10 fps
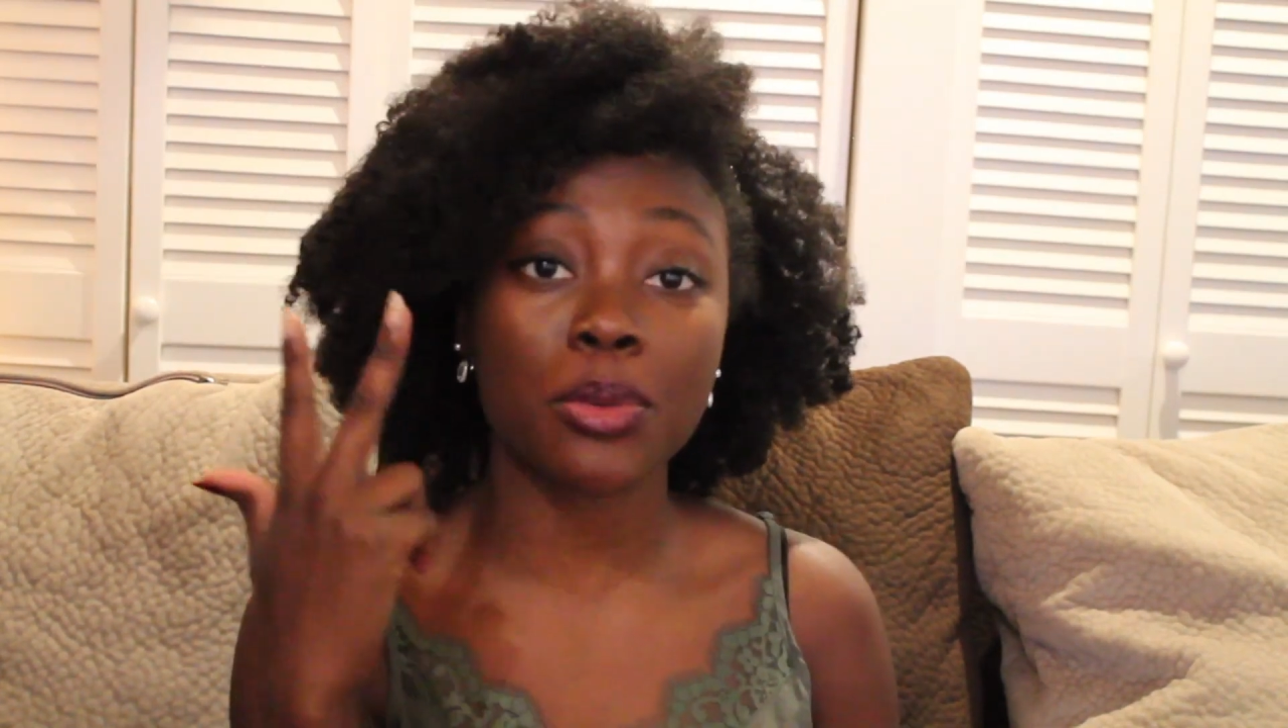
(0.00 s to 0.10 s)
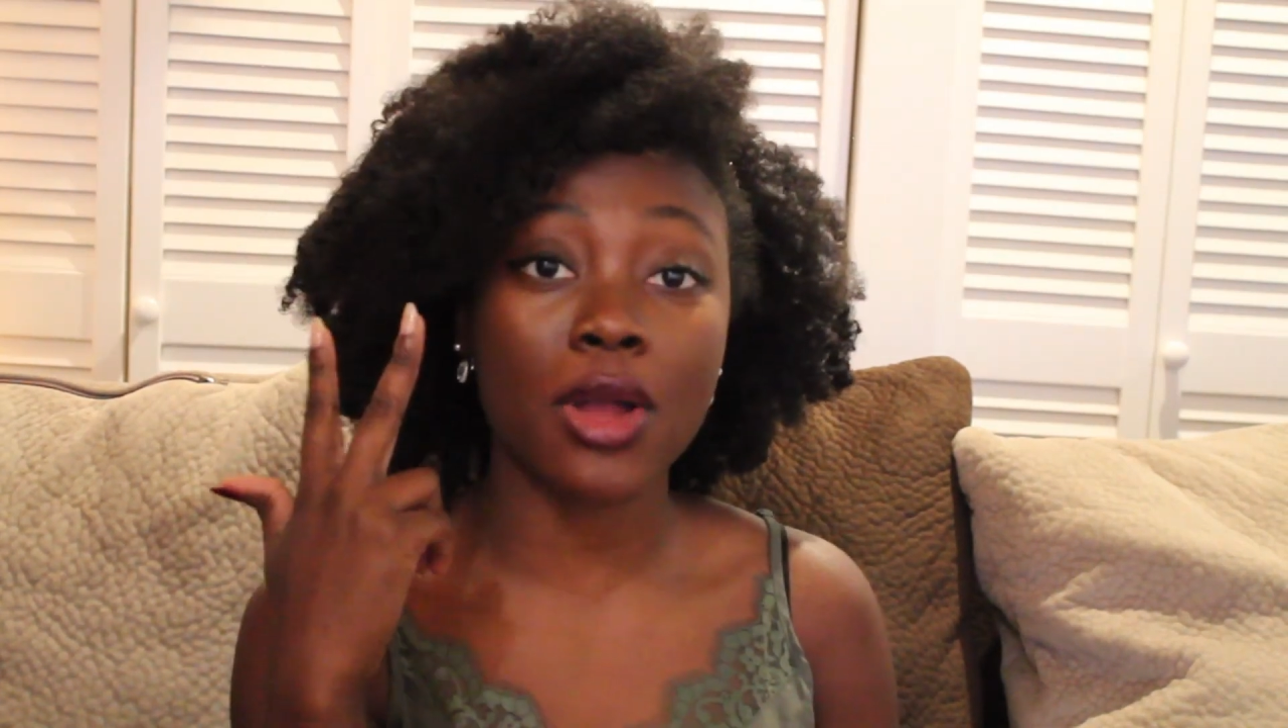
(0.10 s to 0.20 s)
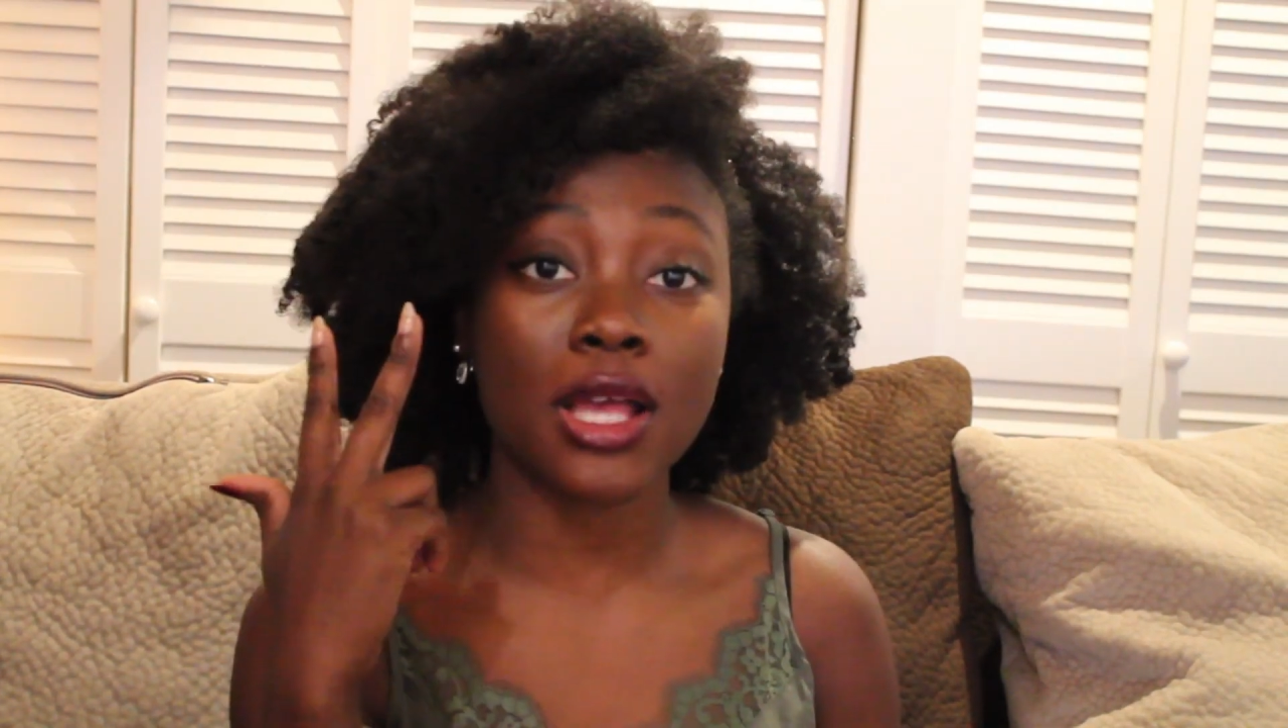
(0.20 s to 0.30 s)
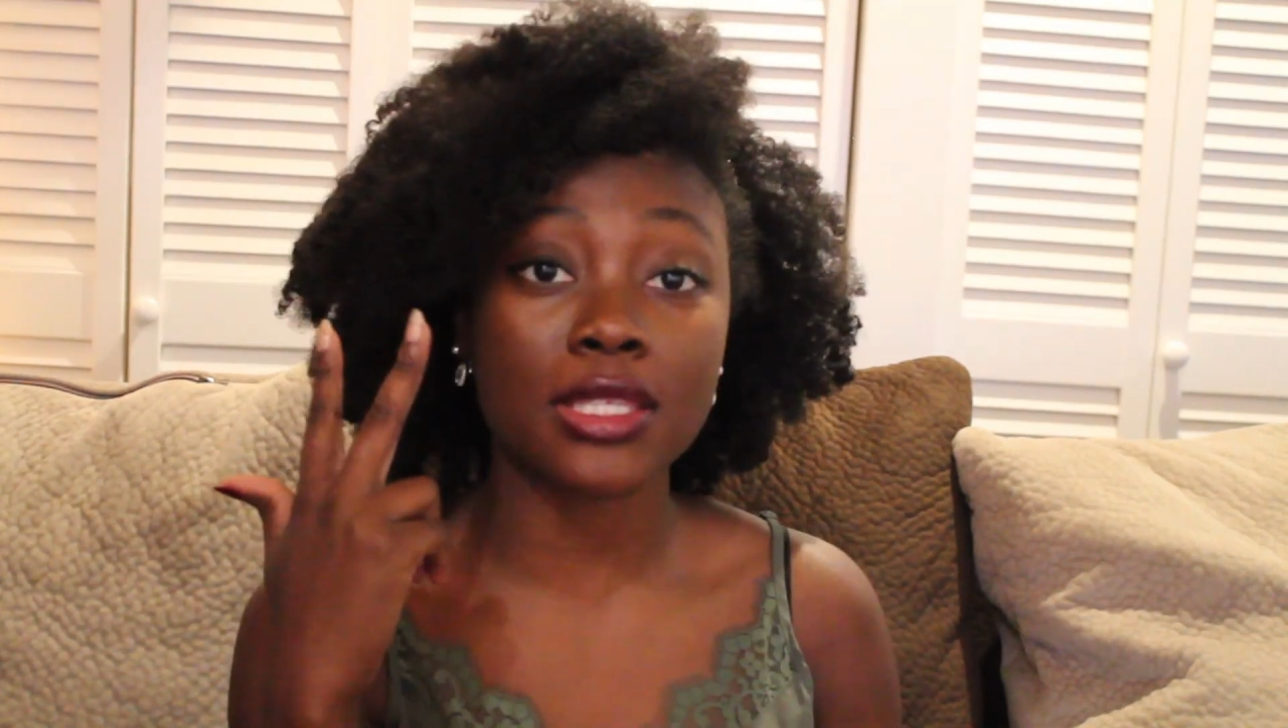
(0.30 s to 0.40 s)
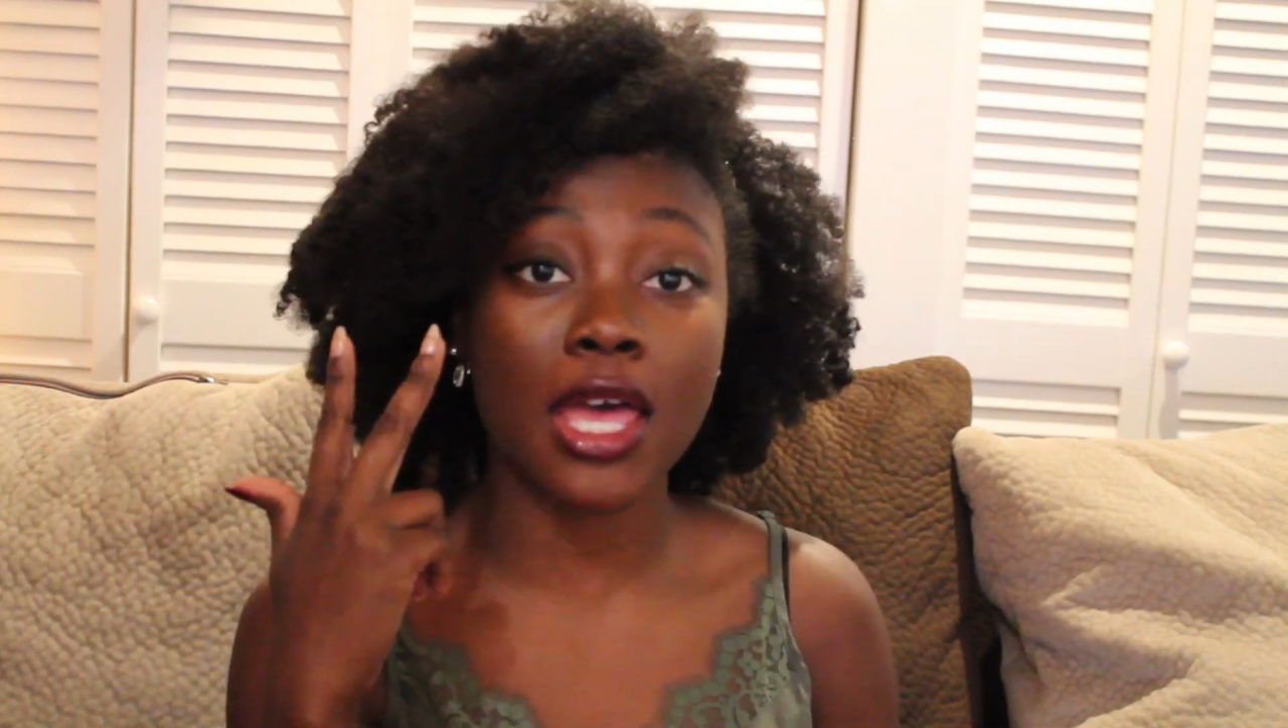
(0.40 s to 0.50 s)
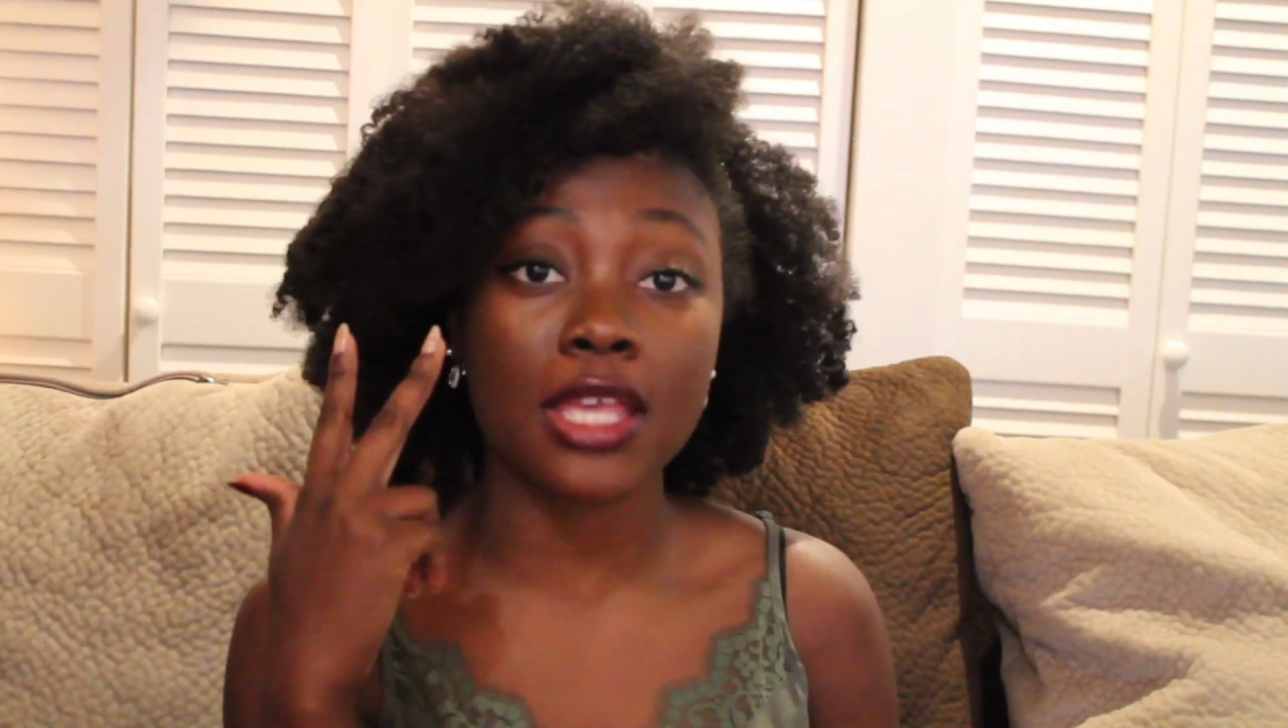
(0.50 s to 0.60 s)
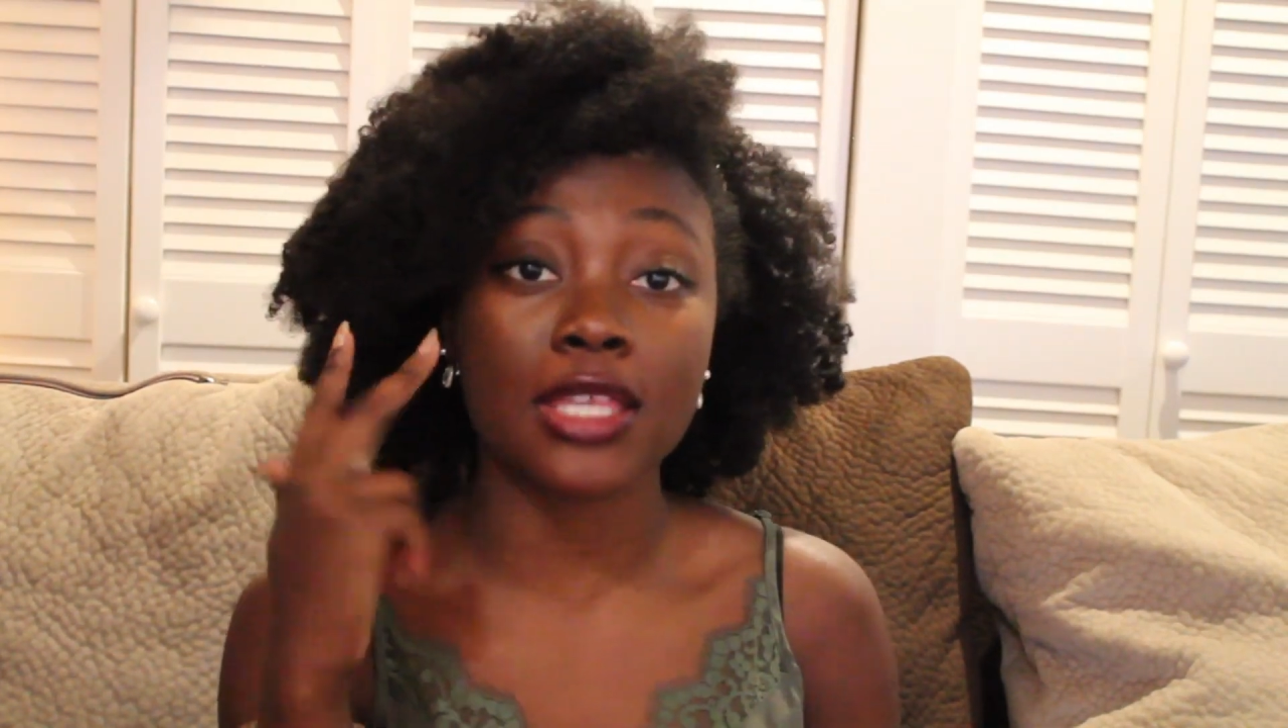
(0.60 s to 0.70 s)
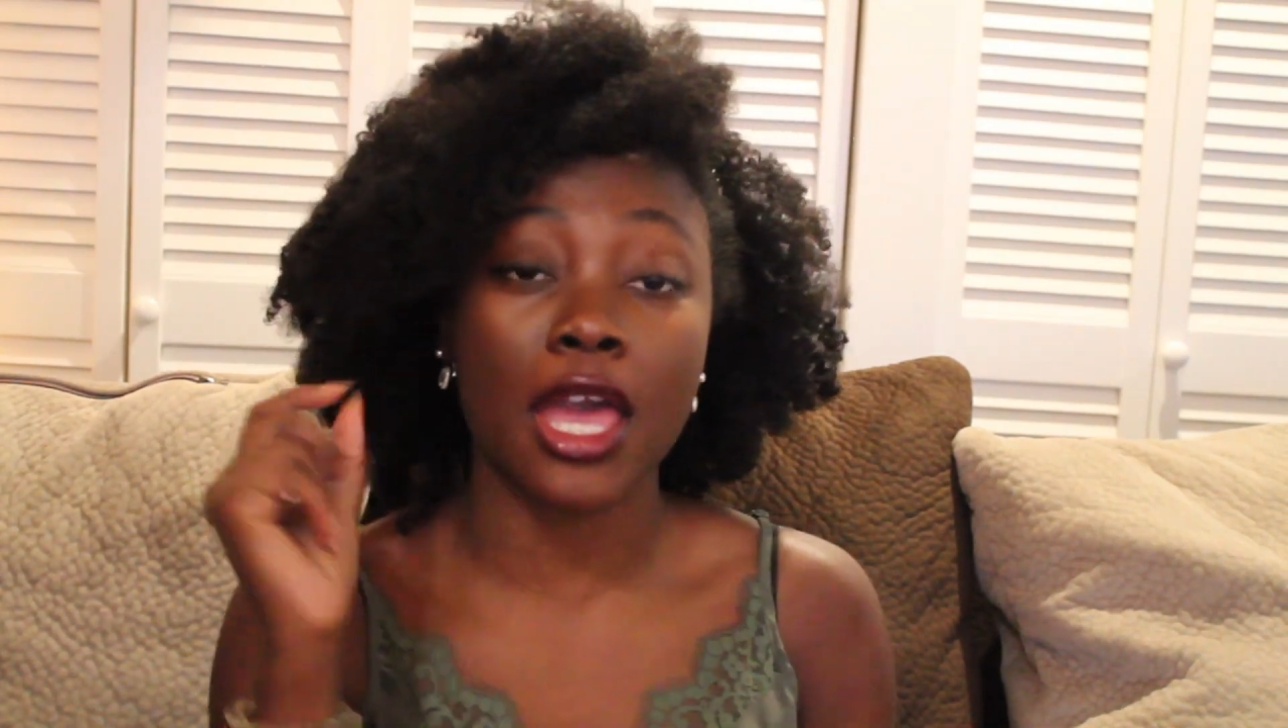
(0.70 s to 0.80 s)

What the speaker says: process.